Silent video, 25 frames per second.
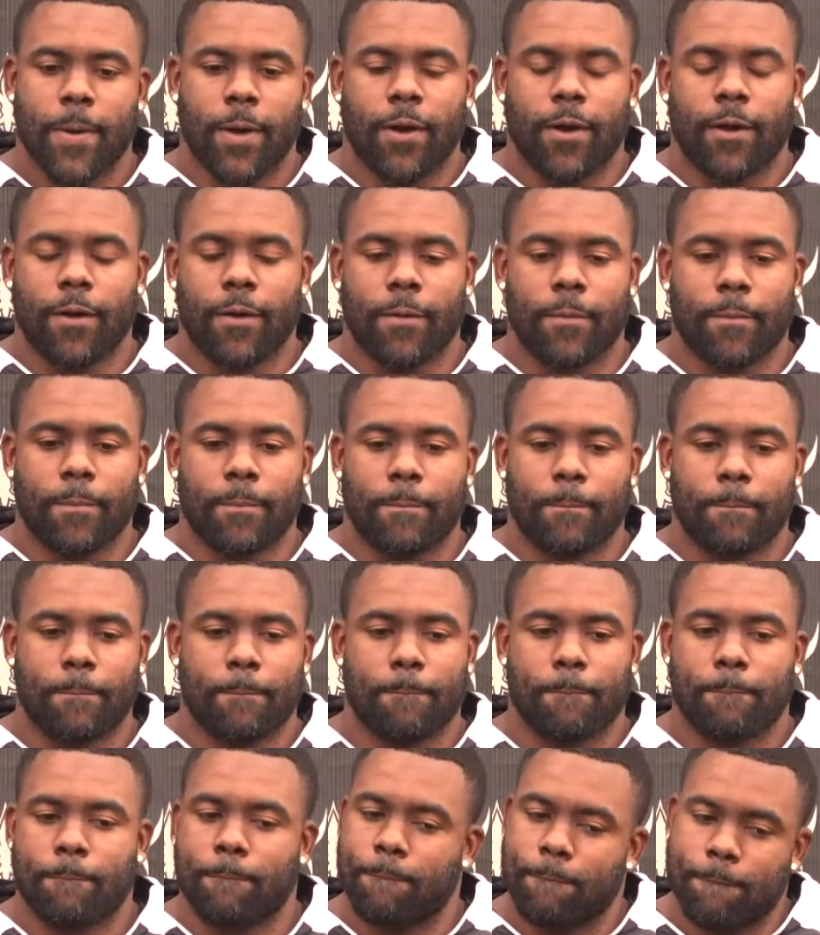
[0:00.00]
Um,
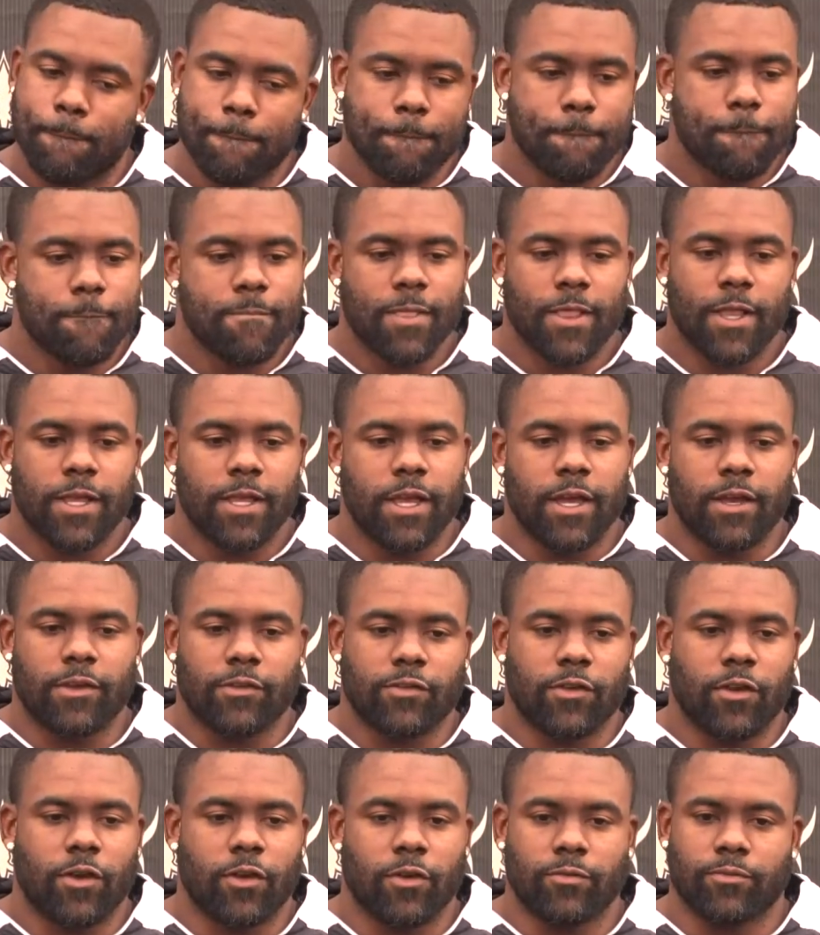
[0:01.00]
yeah,
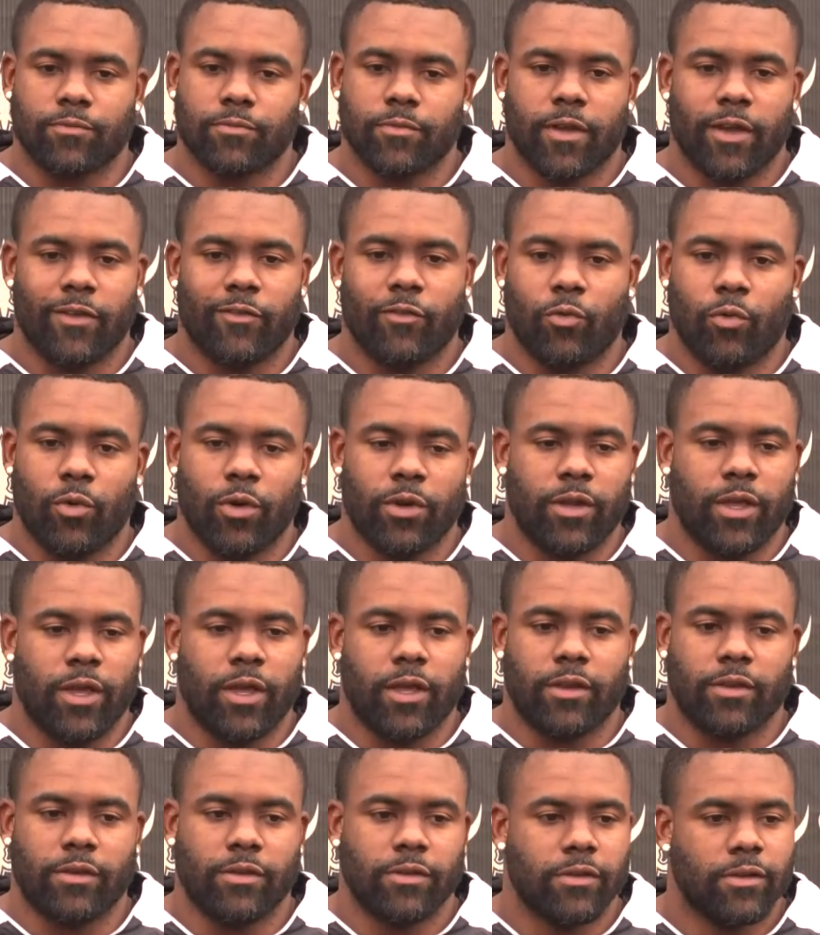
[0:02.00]
so everyone
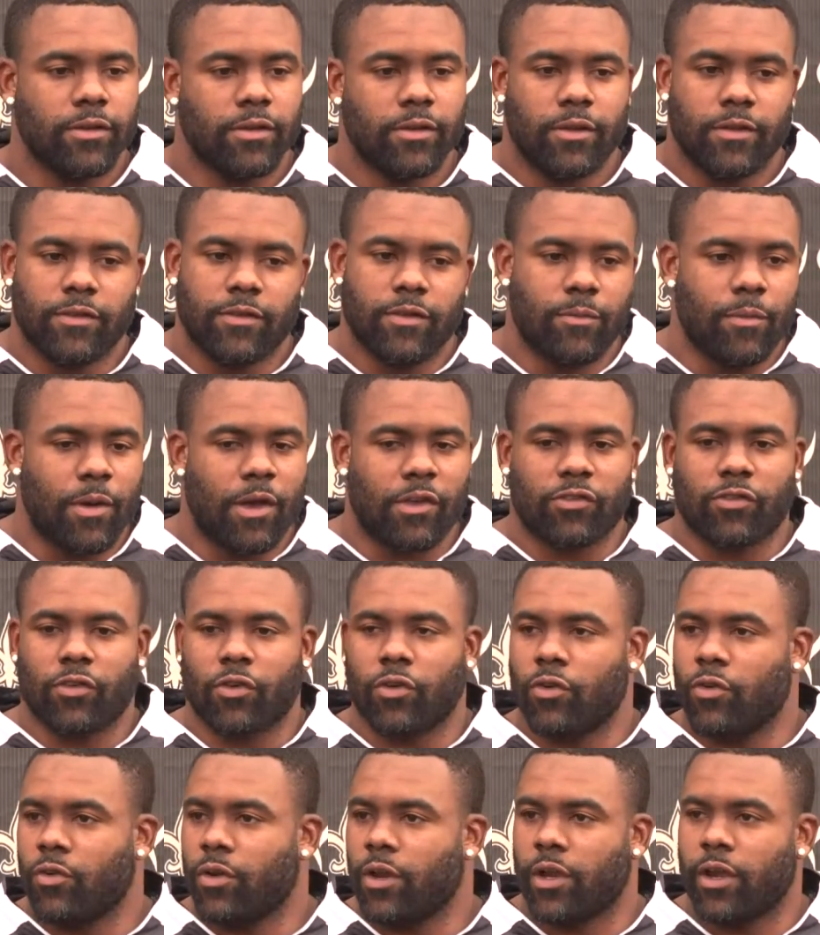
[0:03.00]
that is in my
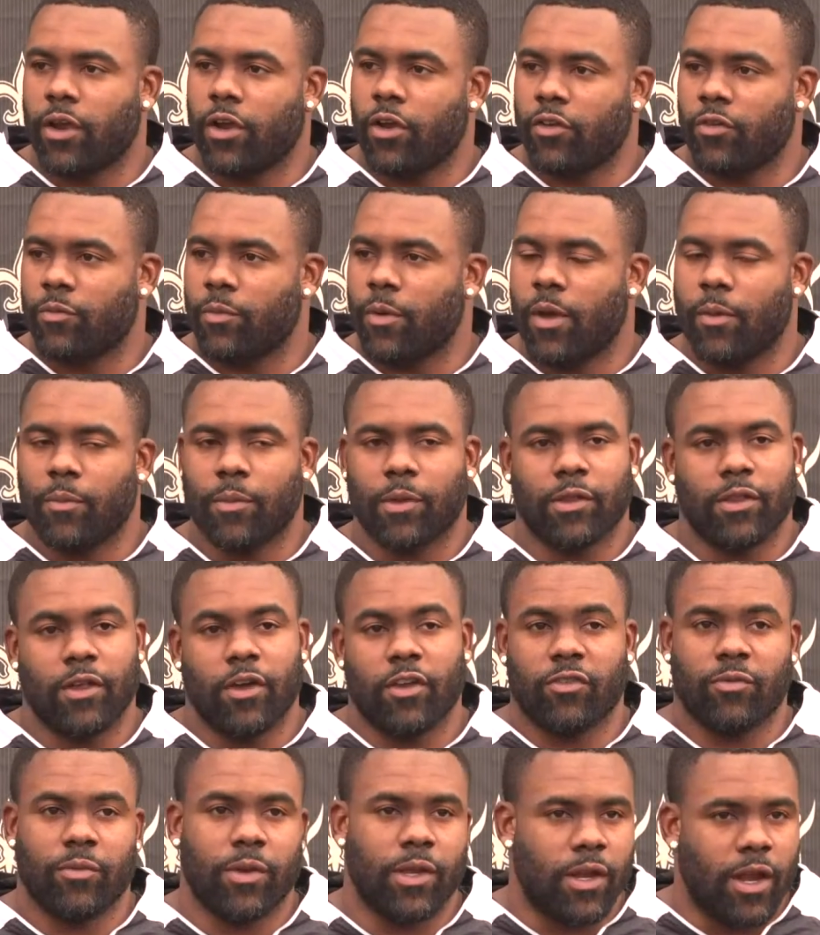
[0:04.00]
circle that cares about me,
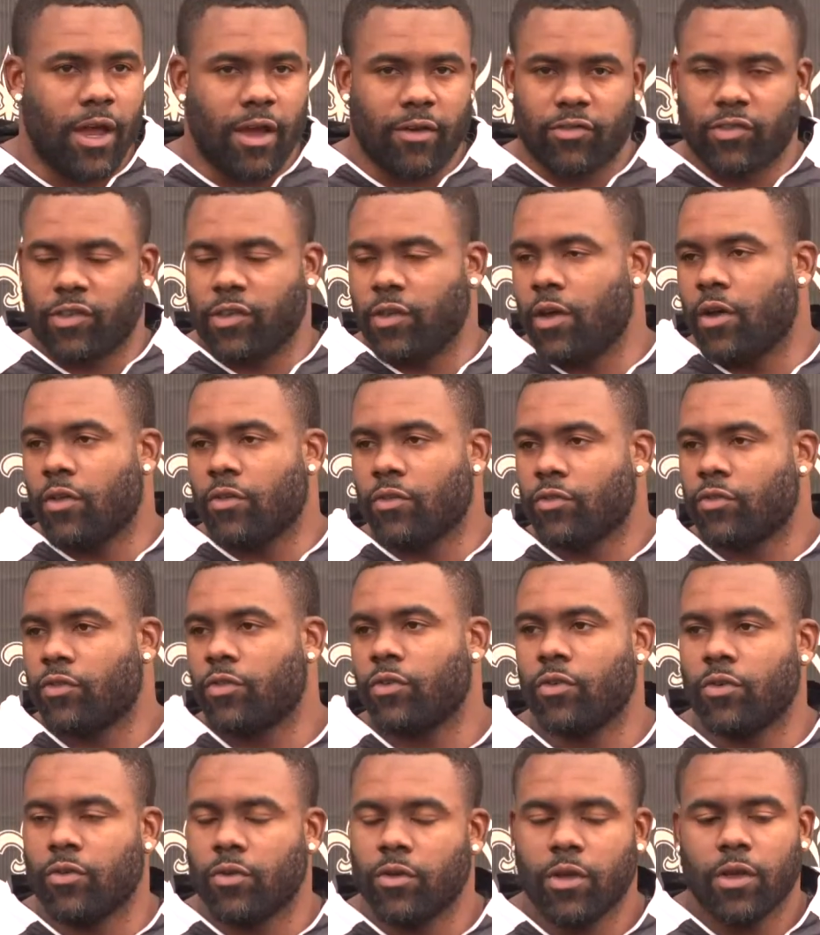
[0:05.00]
loves me, and obviously others
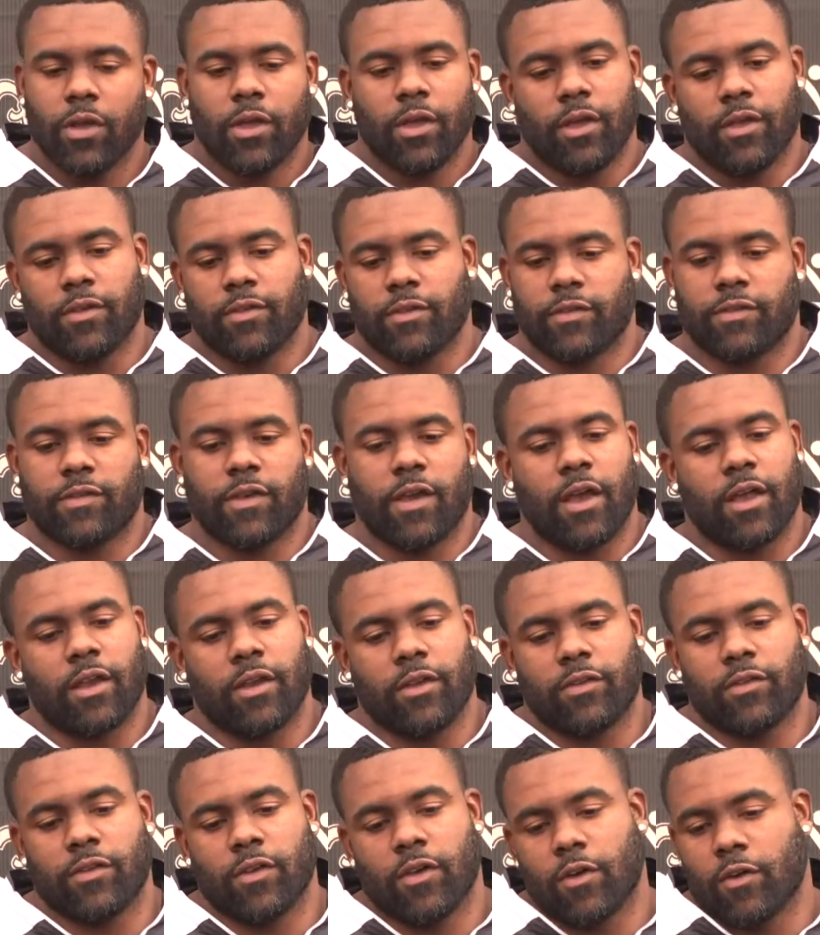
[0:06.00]
too, is
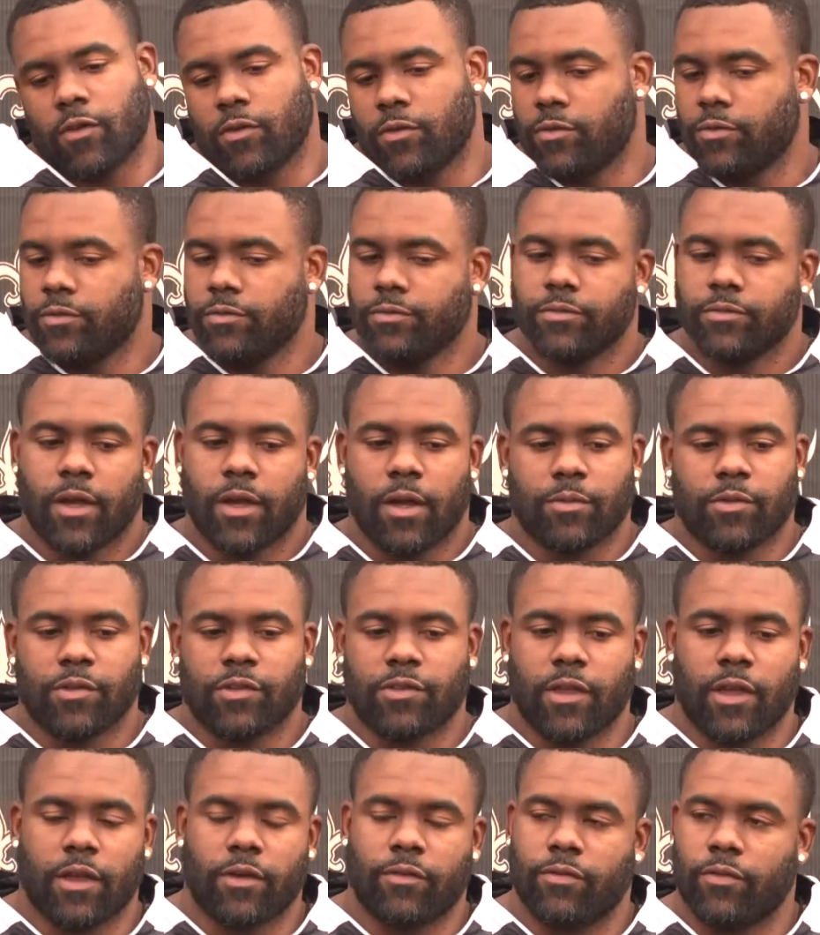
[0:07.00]
excited. So I'm
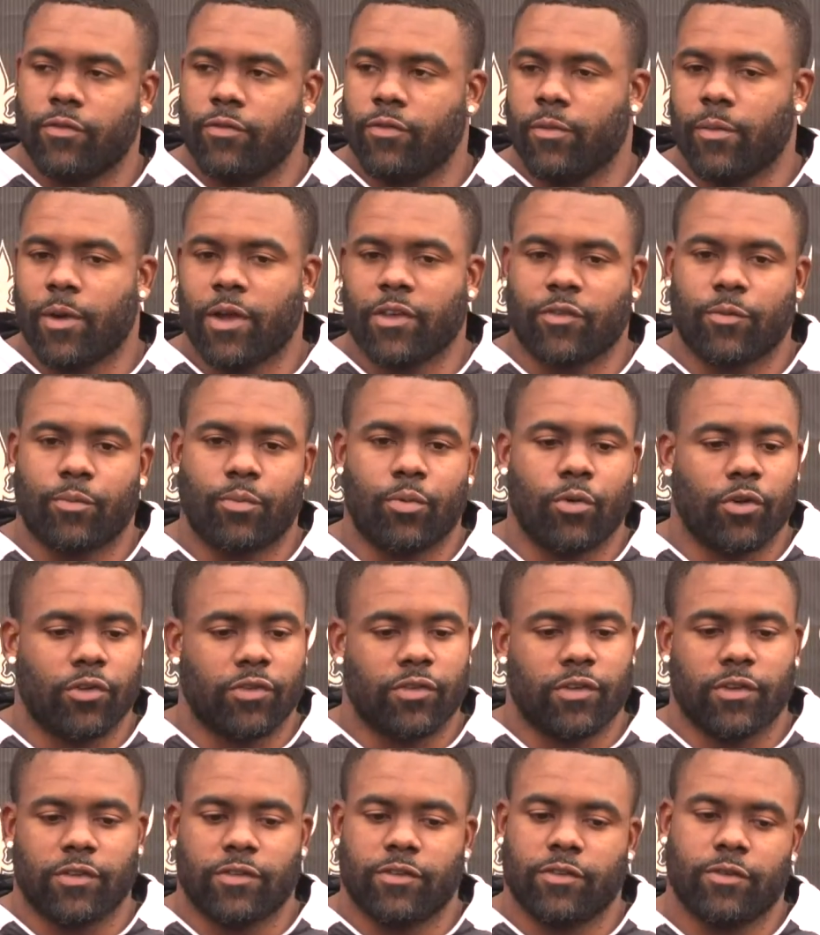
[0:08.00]
just thankful for my
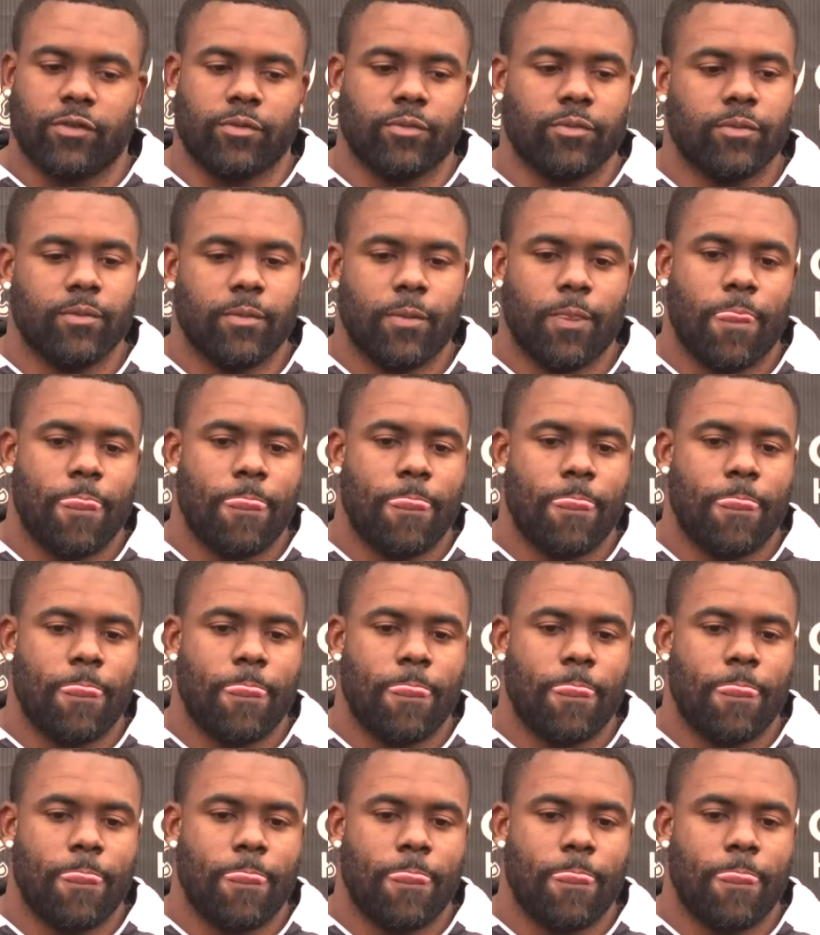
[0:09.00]
support system.